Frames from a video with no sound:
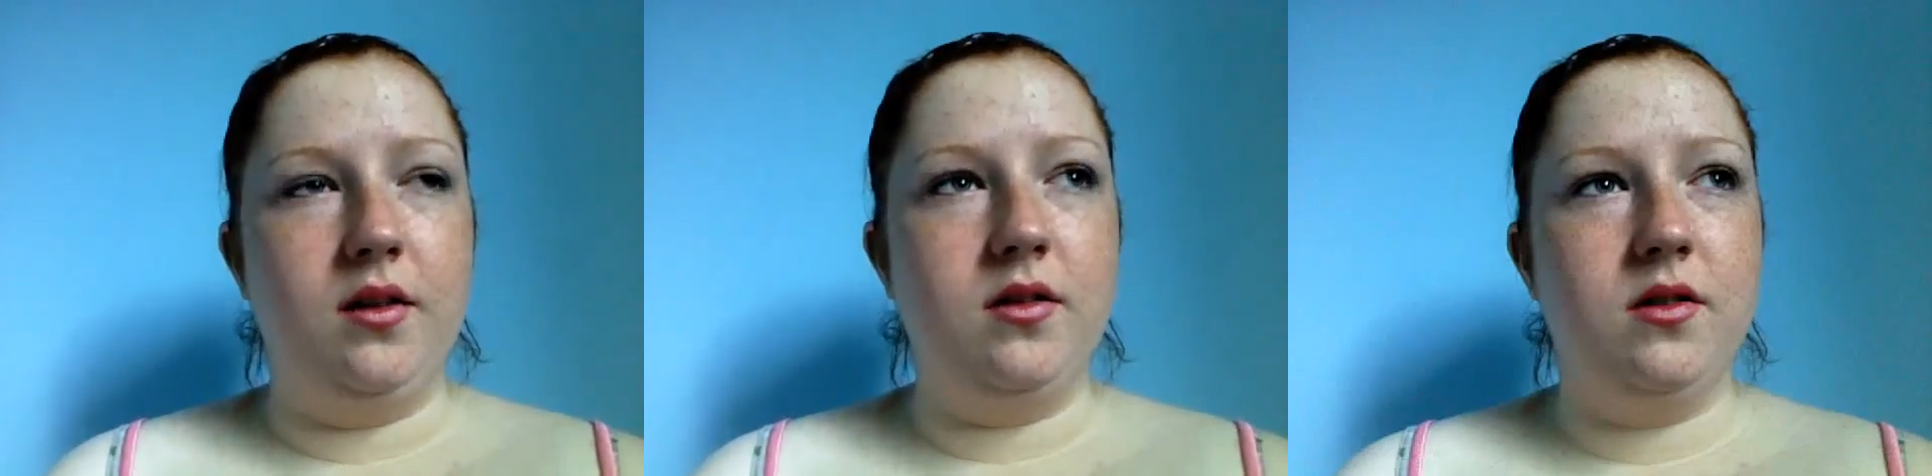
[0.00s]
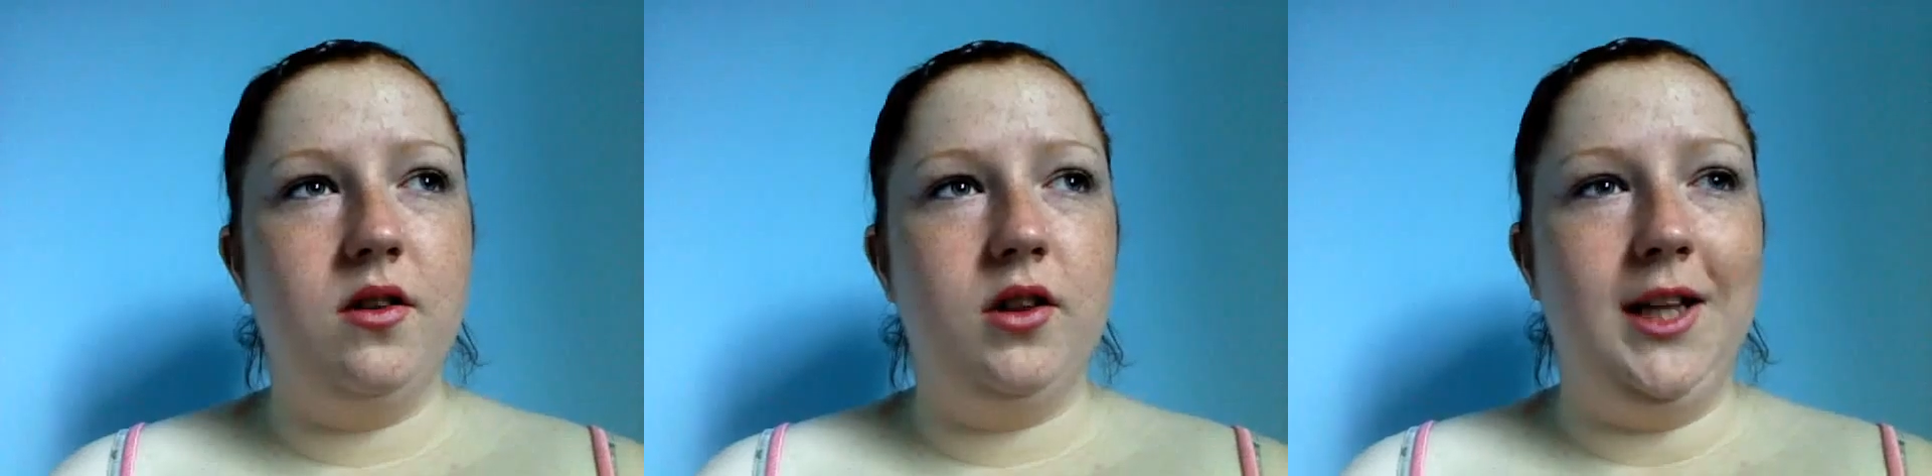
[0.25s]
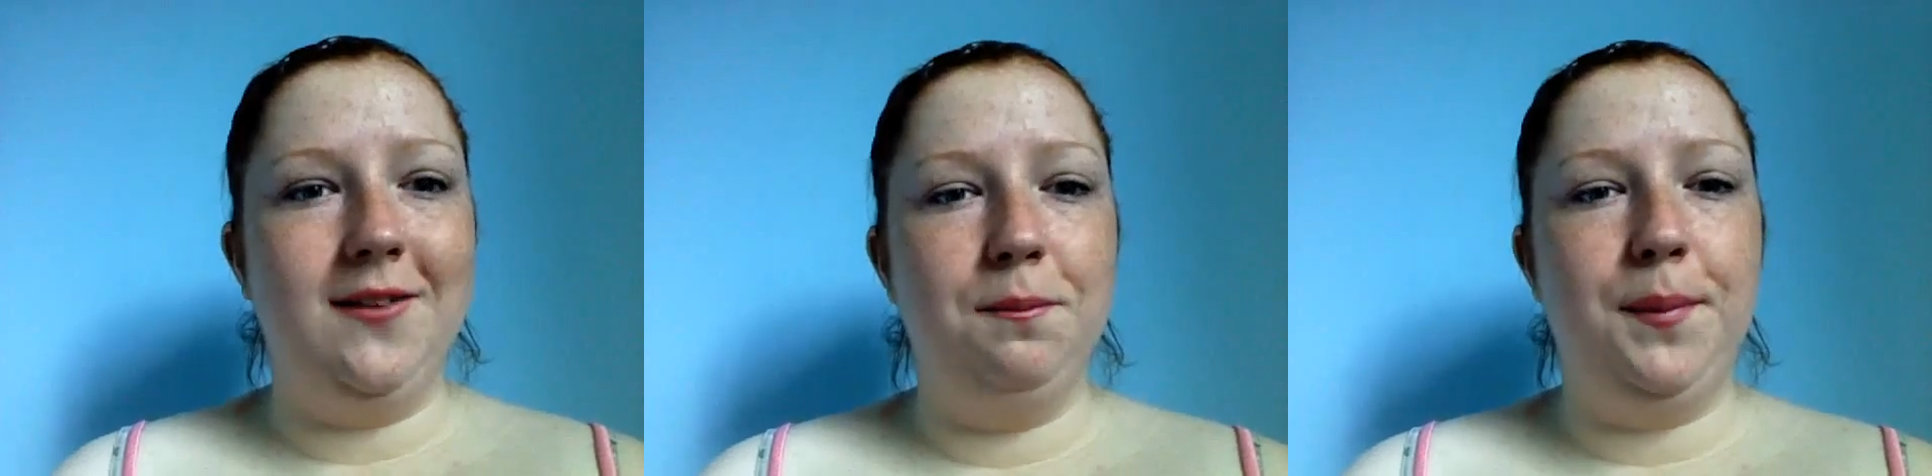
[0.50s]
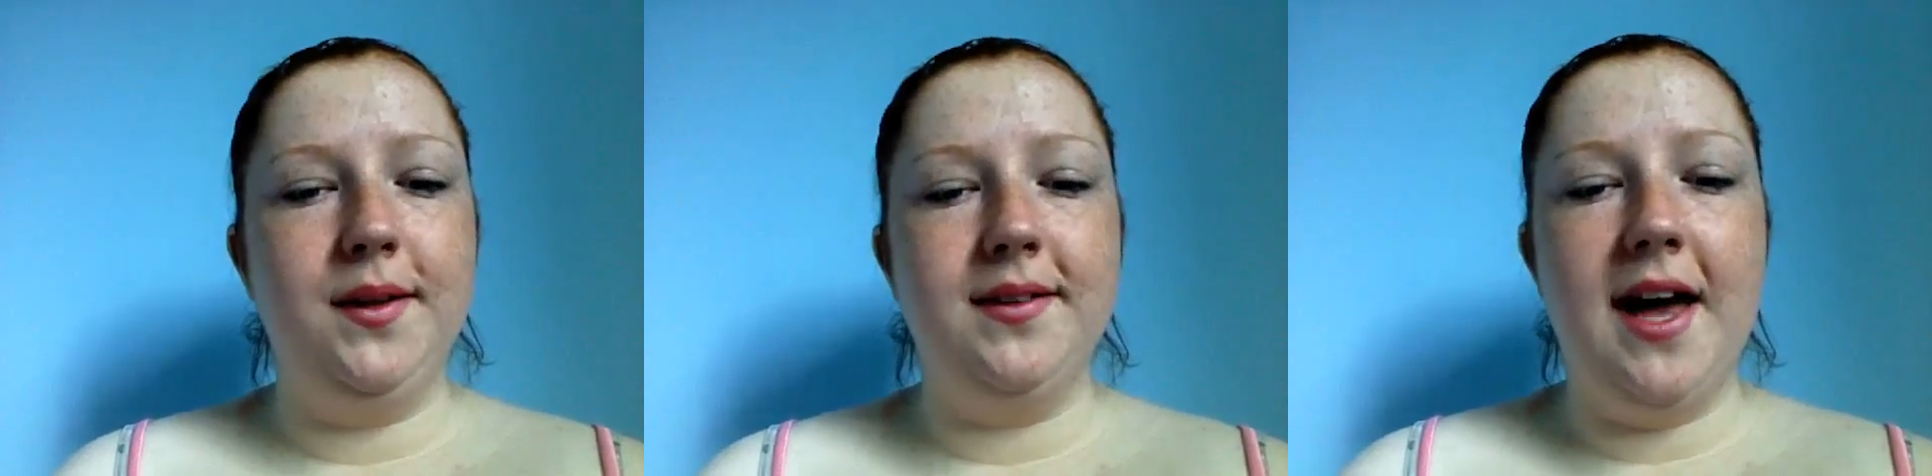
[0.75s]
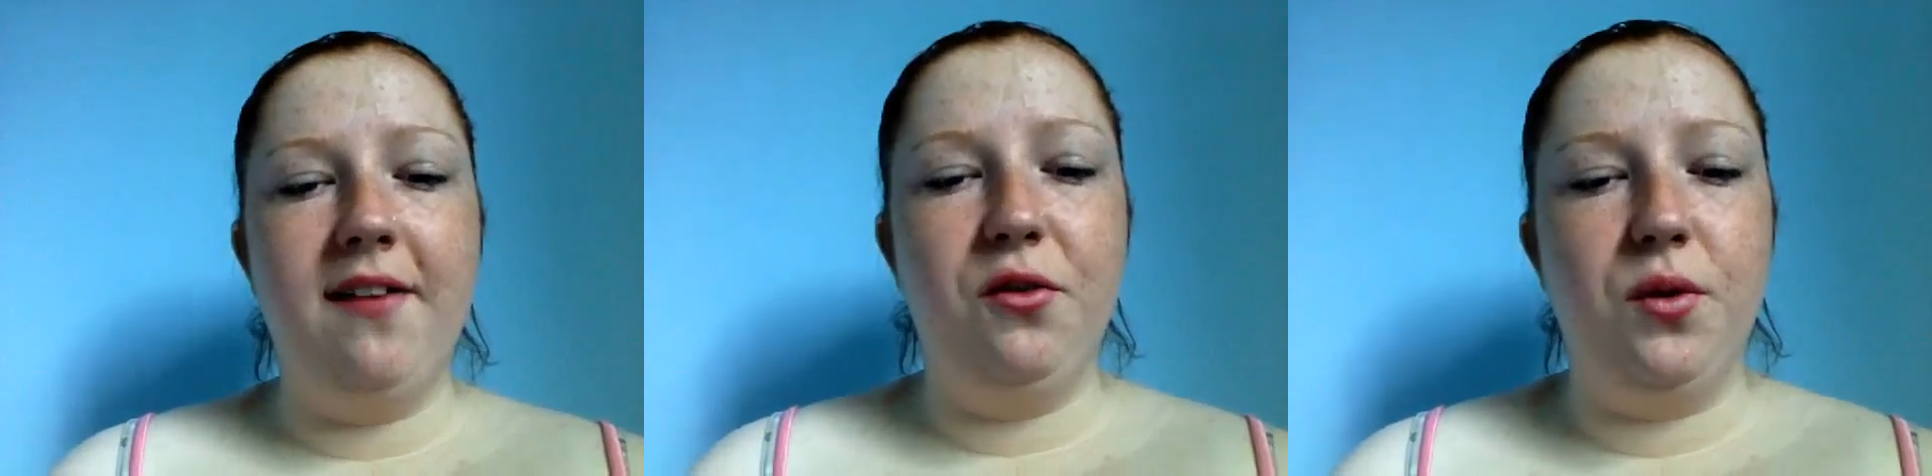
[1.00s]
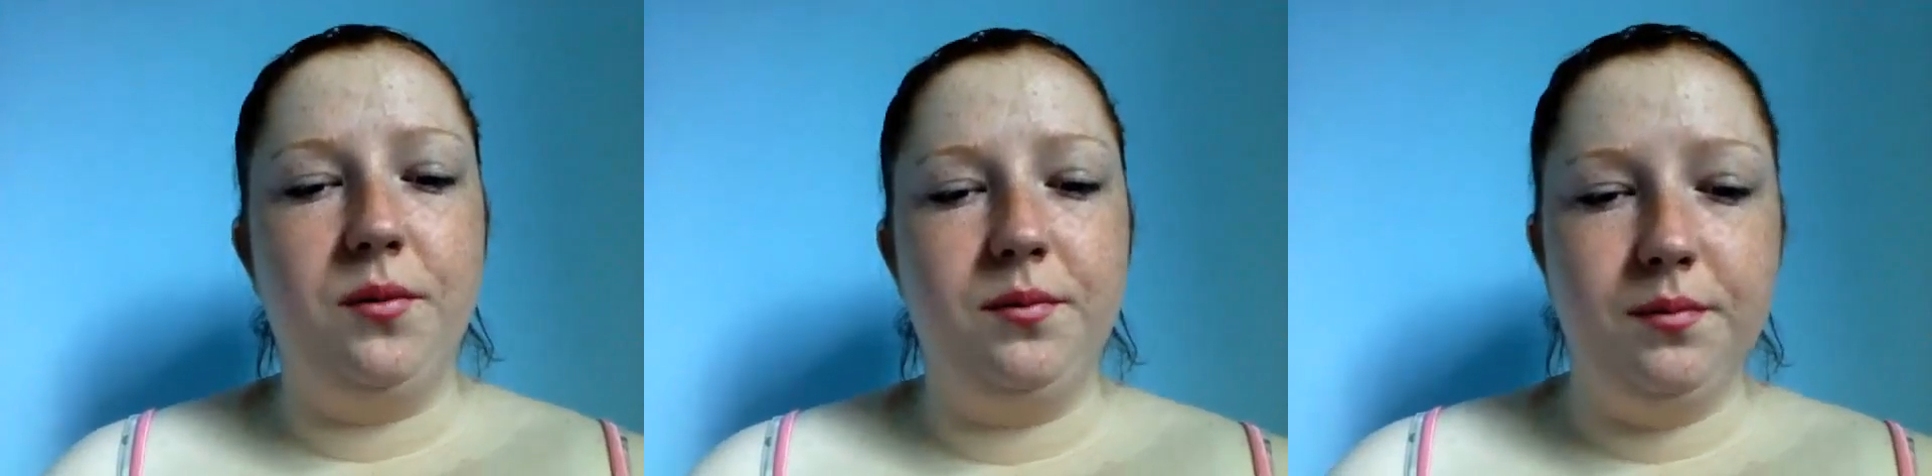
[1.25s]
and love and peace to
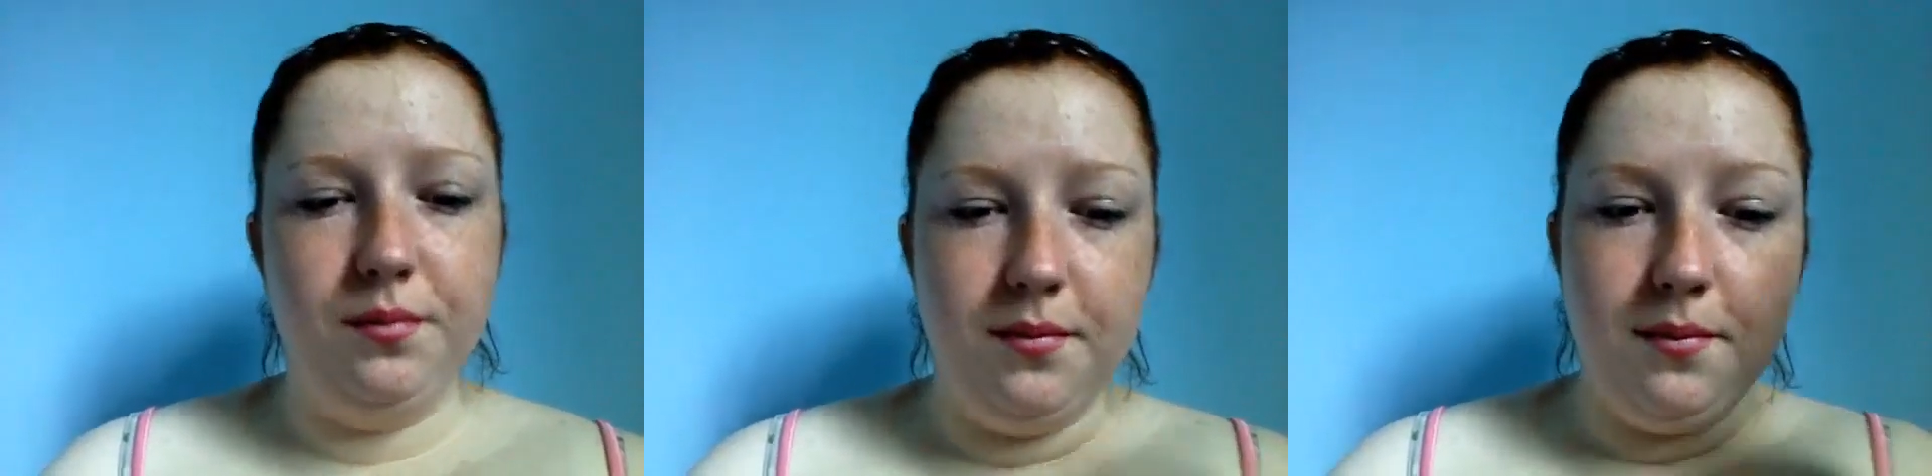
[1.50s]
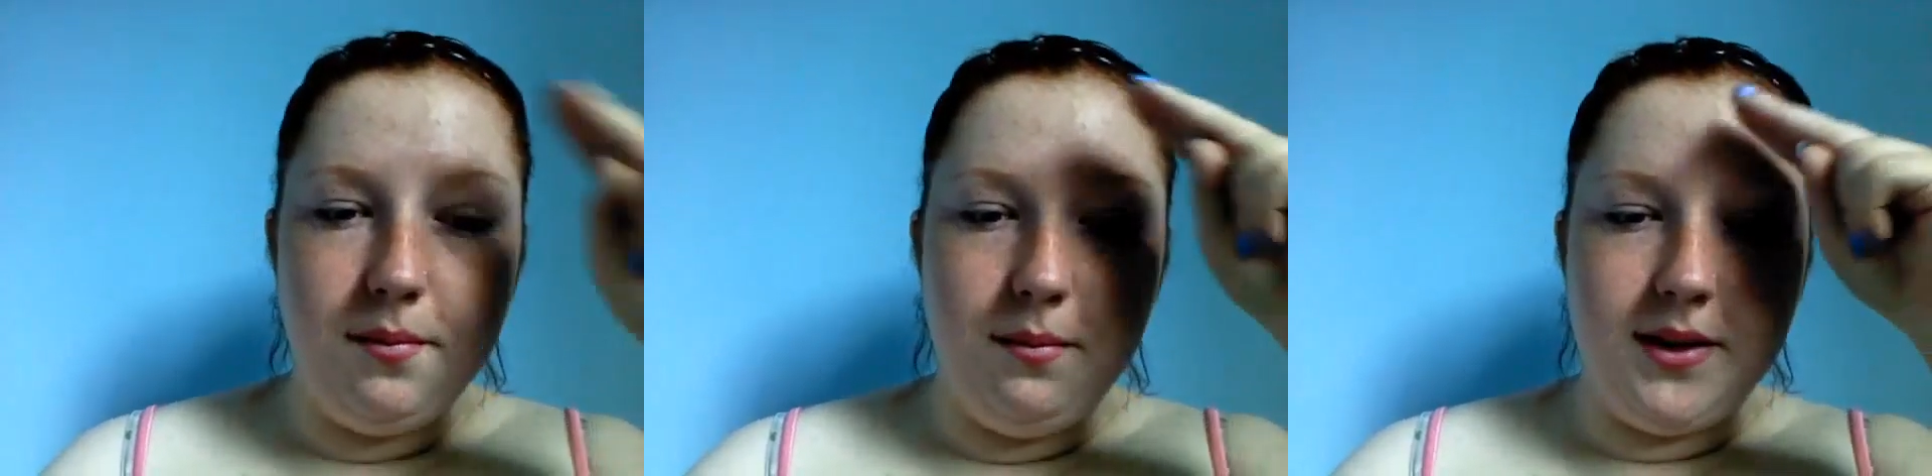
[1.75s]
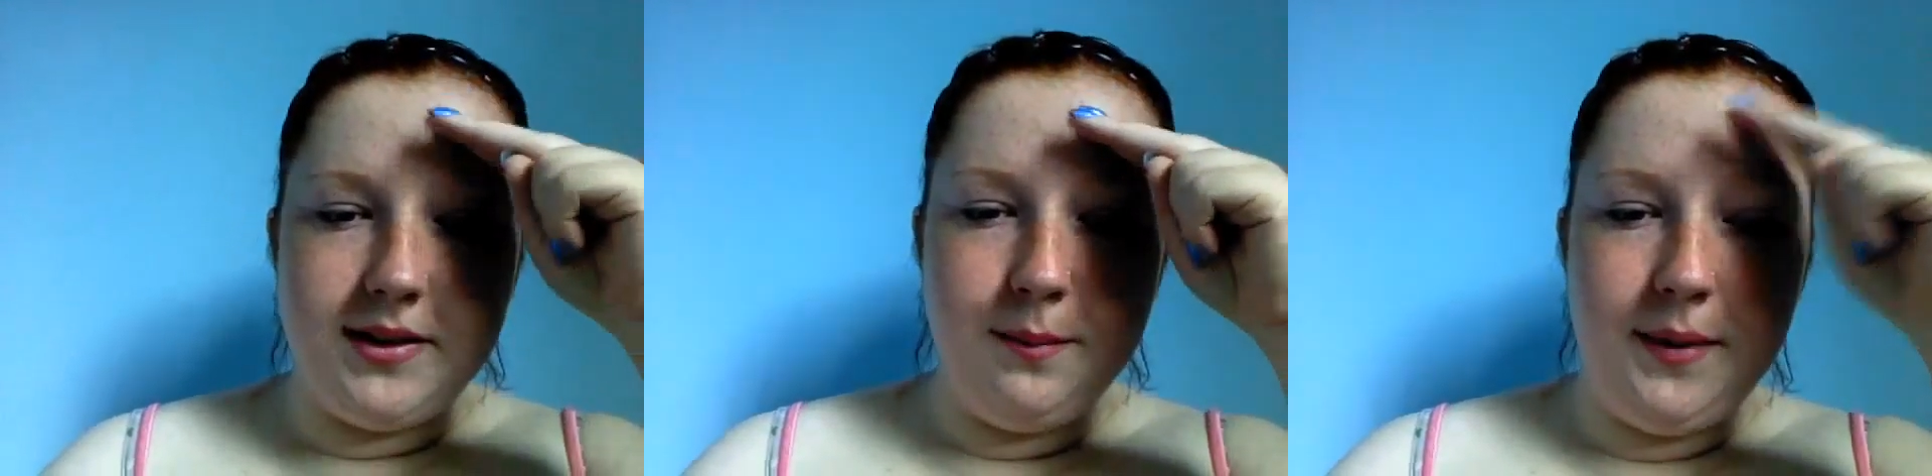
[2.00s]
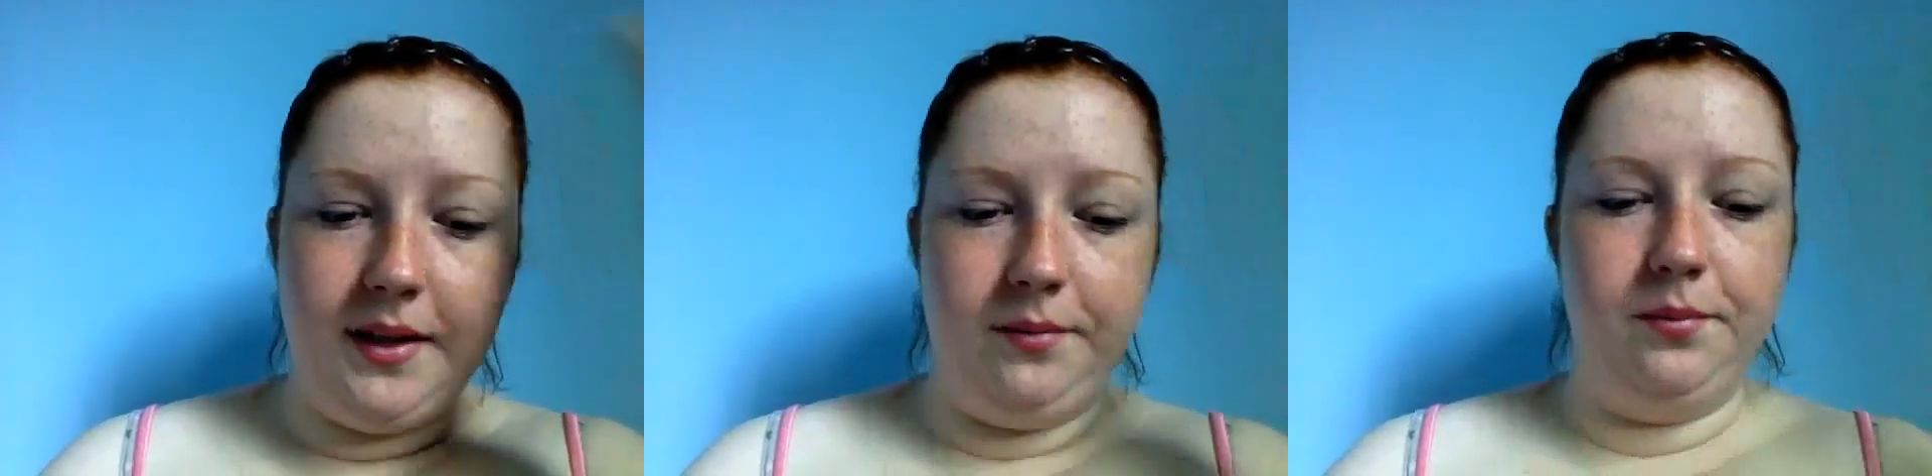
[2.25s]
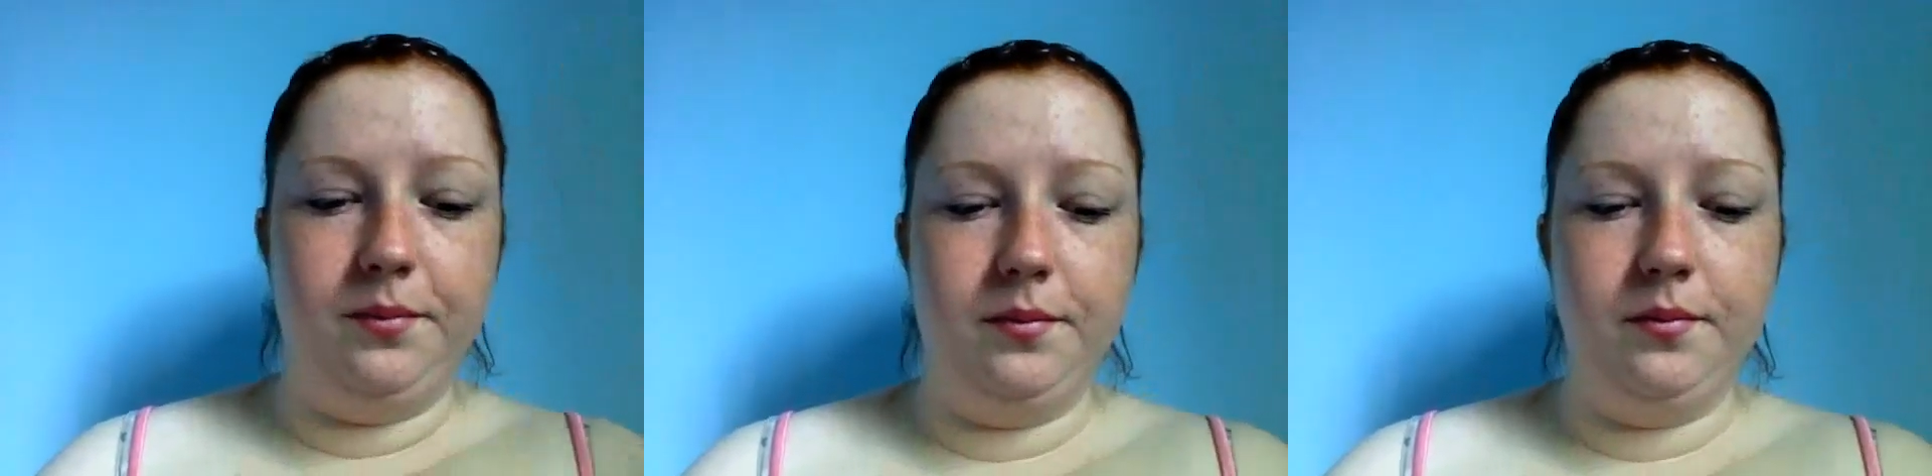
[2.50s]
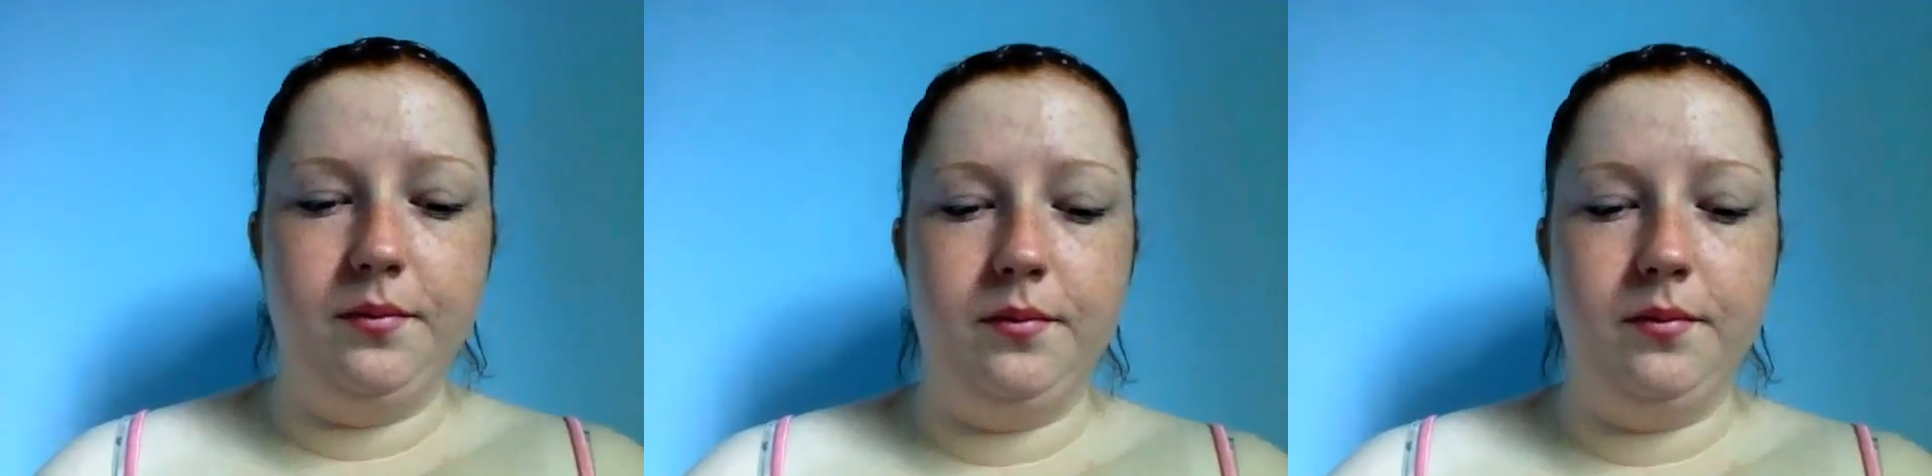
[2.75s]
everyone. Let it be.